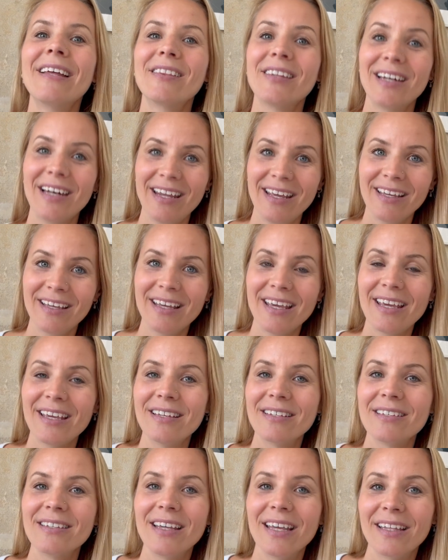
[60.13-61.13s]
The link
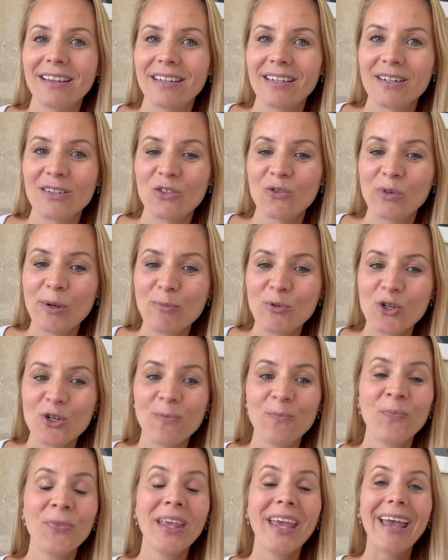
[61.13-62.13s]
is in the description.
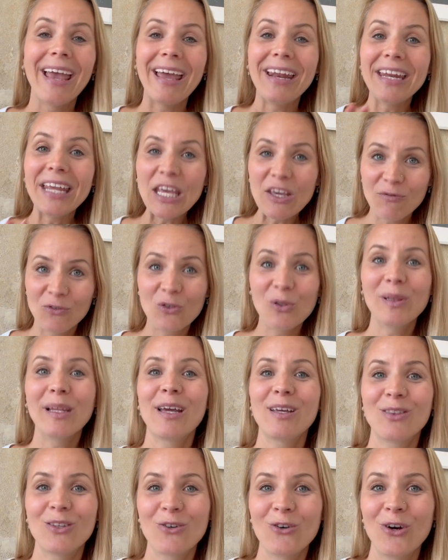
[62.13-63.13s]
And if you
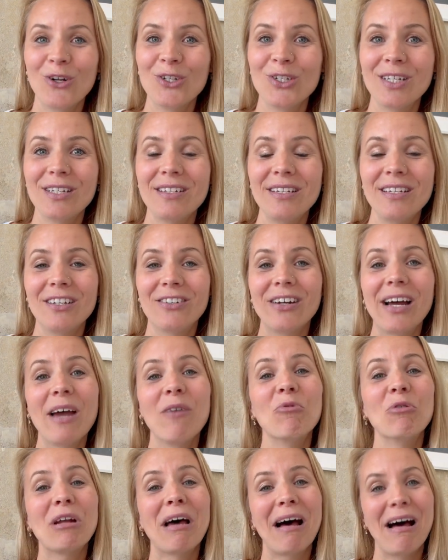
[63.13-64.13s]
like the content here, I
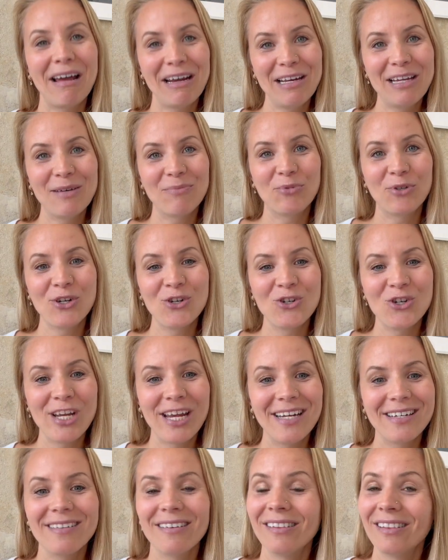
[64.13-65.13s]
would highly
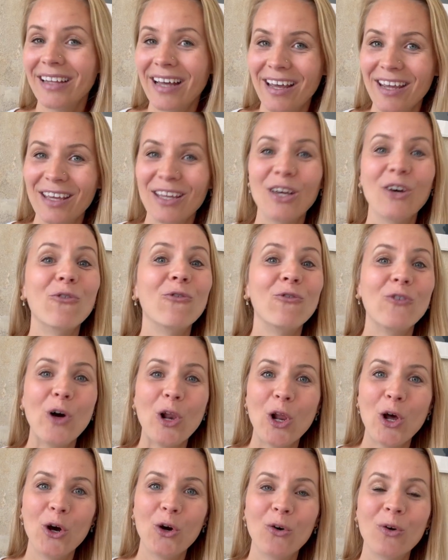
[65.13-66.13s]
appreciate a like, a
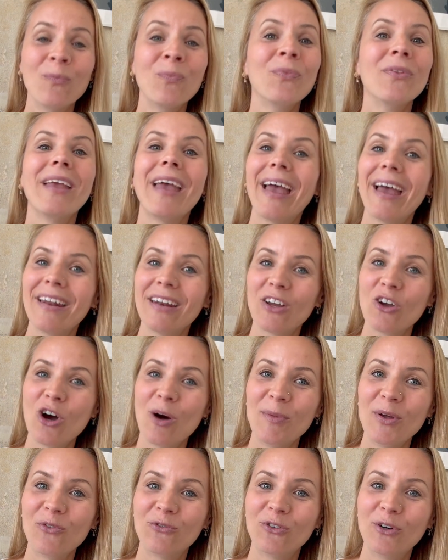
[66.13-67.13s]
follow, and a
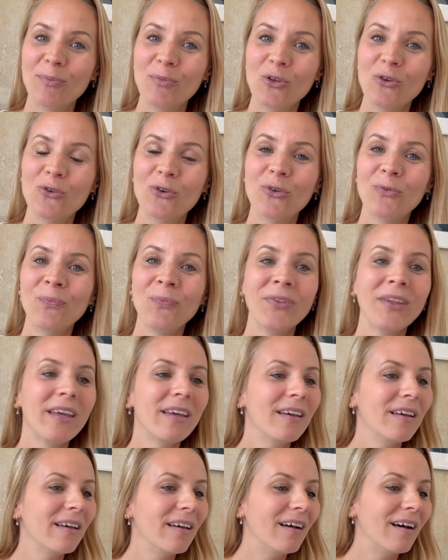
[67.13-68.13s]
comment from you.
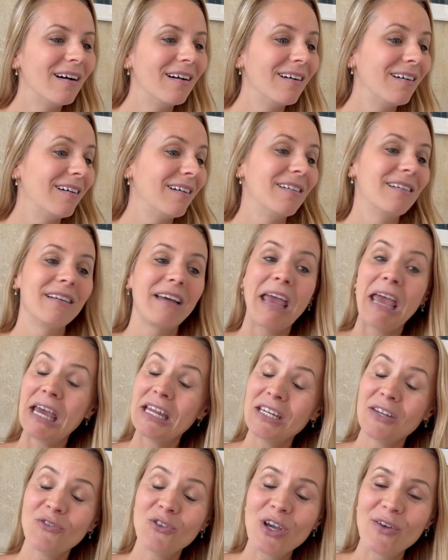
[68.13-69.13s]
And
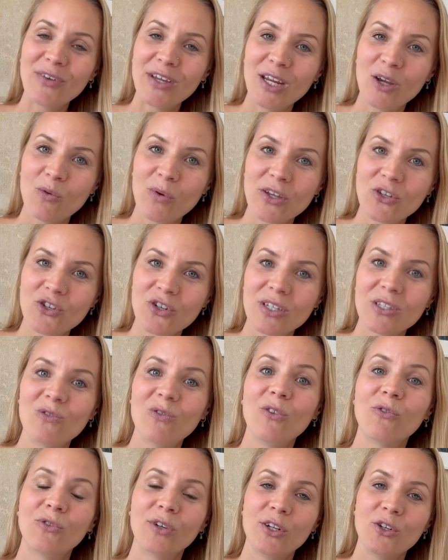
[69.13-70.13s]
if you have any questions,
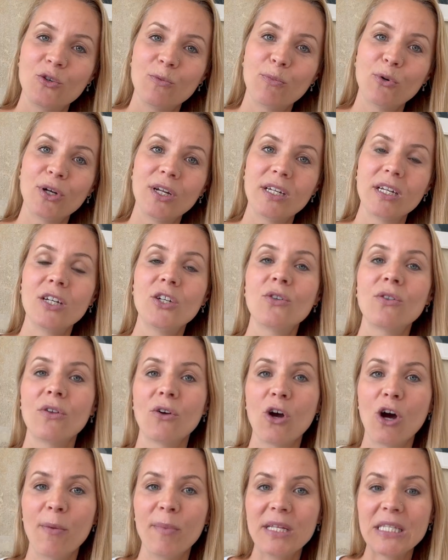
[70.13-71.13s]
feel free to put it into the
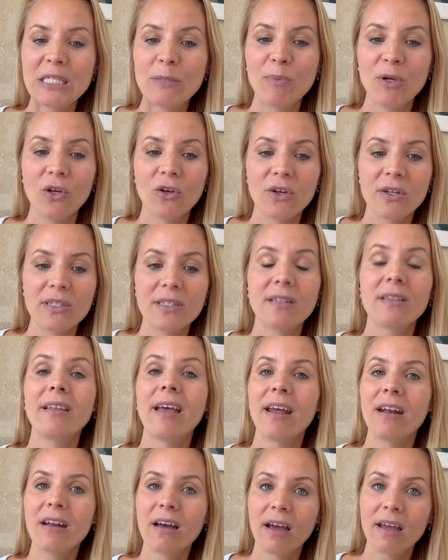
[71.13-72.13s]
comments because
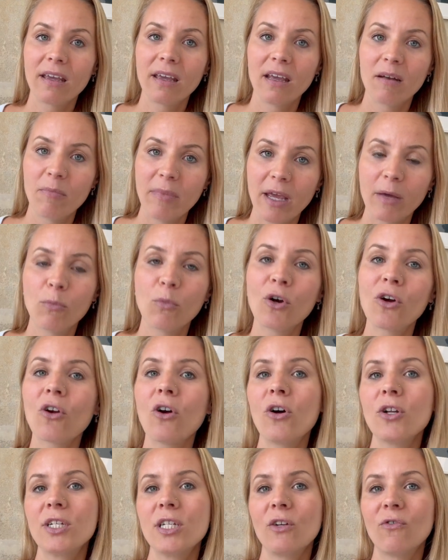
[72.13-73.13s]
then I can make more
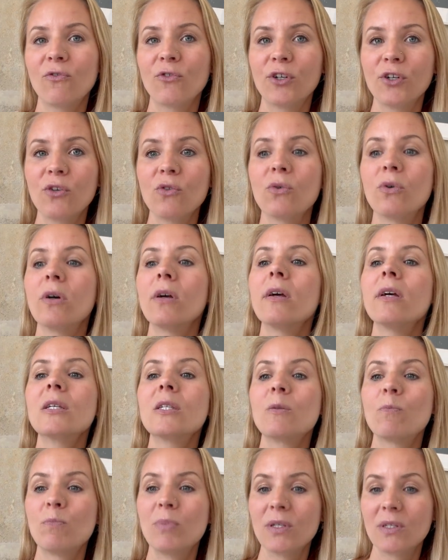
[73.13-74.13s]
content for you
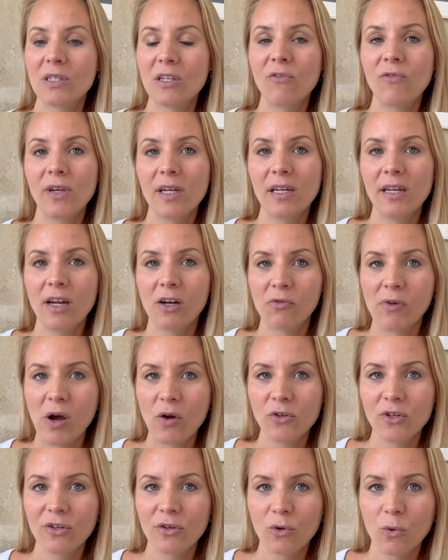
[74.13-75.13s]
specifically
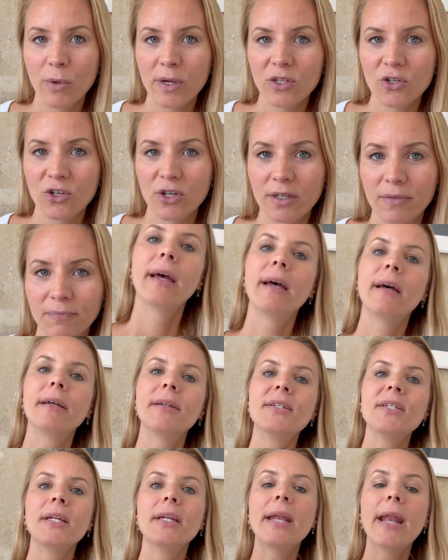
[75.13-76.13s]
around your question.
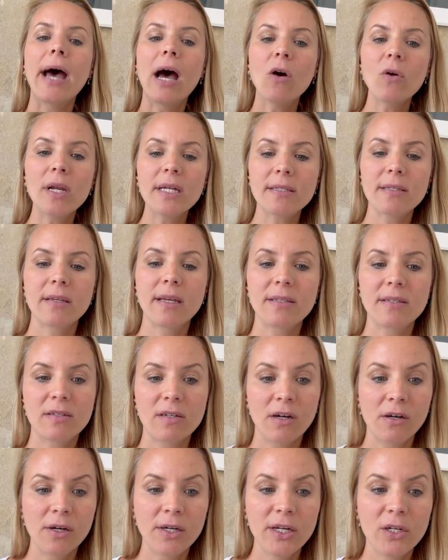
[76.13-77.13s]
And now let's get
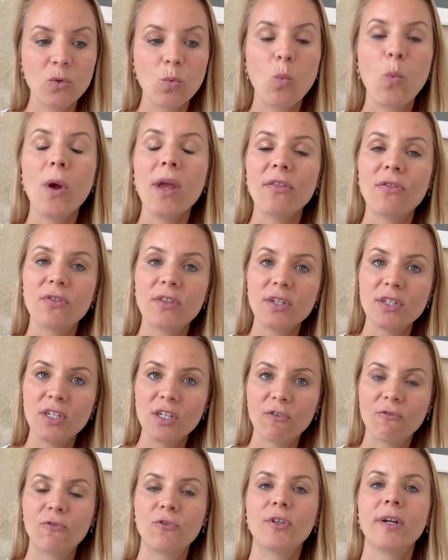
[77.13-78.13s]
started with the
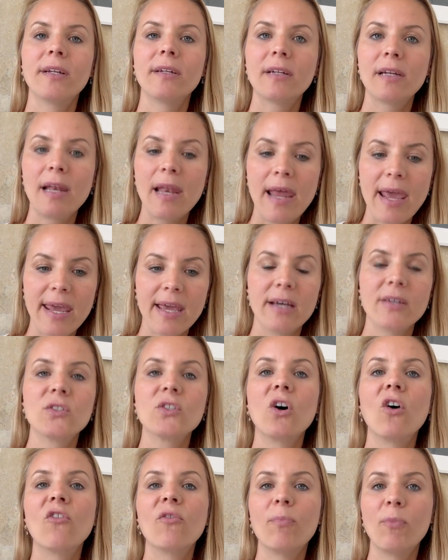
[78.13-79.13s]
different layers
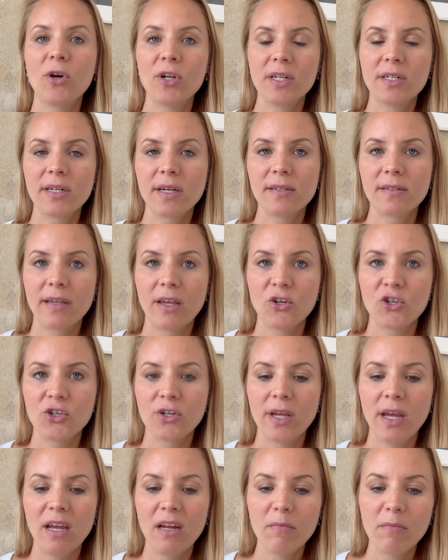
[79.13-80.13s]
of
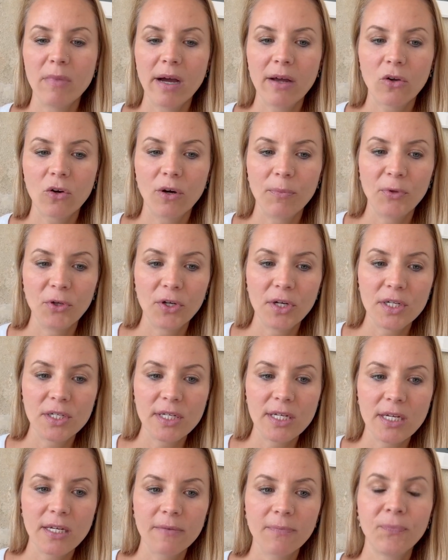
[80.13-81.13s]
monetization in my
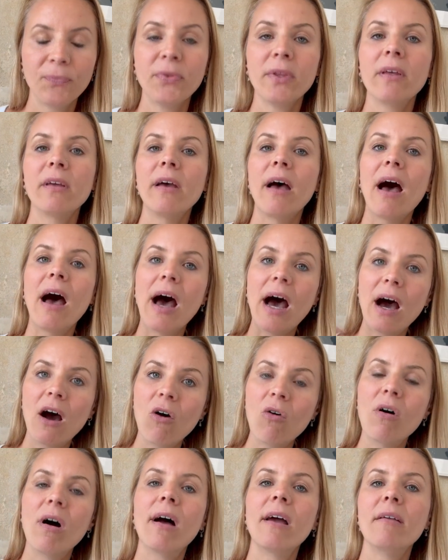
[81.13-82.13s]
community.
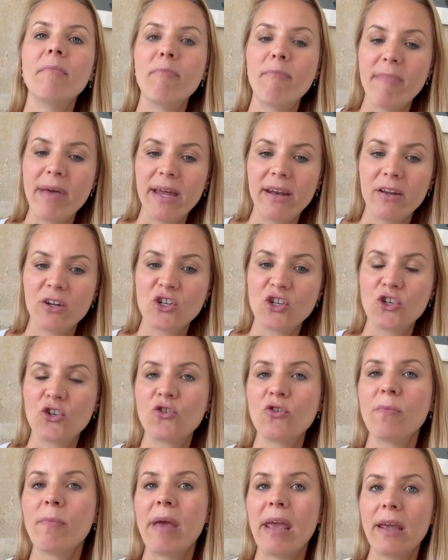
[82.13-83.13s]
How I managed
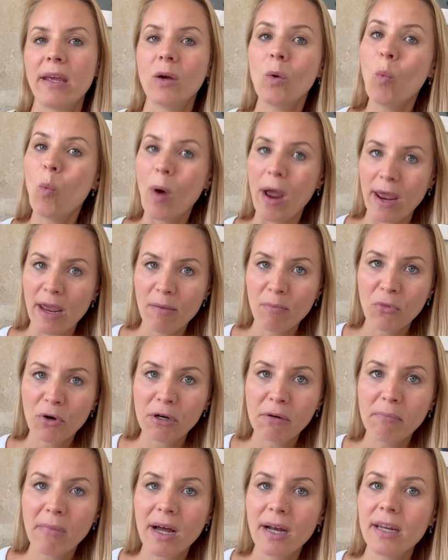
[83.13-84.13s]
to make way
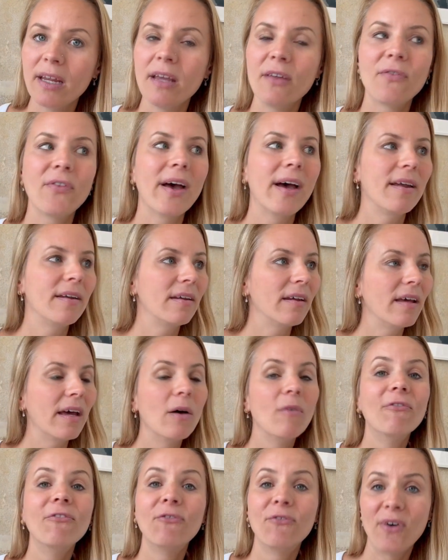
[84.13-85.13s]
more money than a
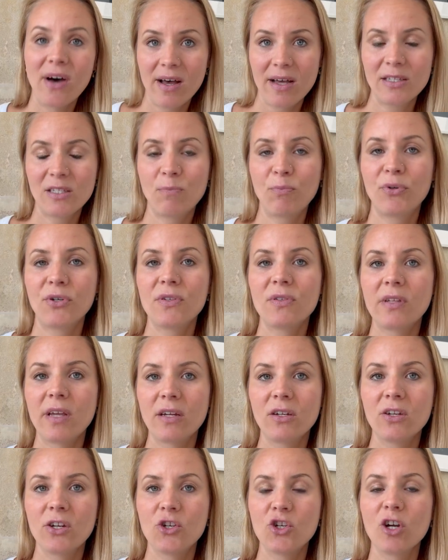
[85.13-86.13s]
vast
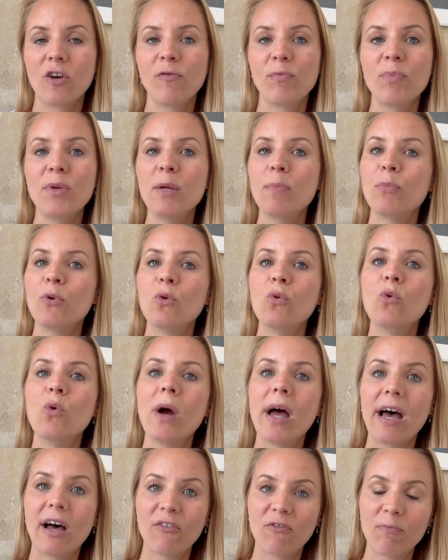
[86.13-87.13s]
percentage of people who
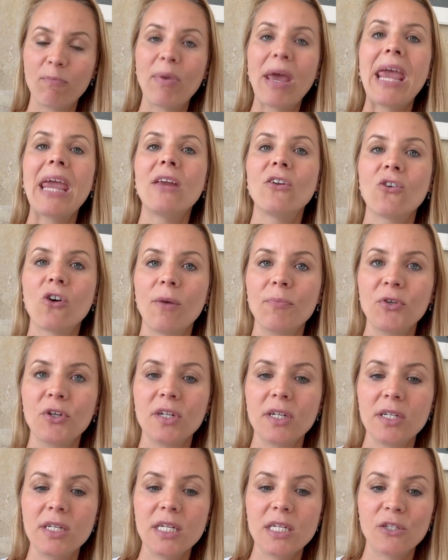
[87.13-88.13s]
have paid
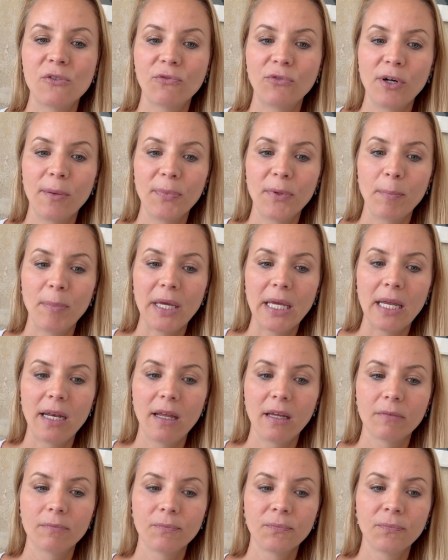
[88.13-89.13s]
communities from the beginning.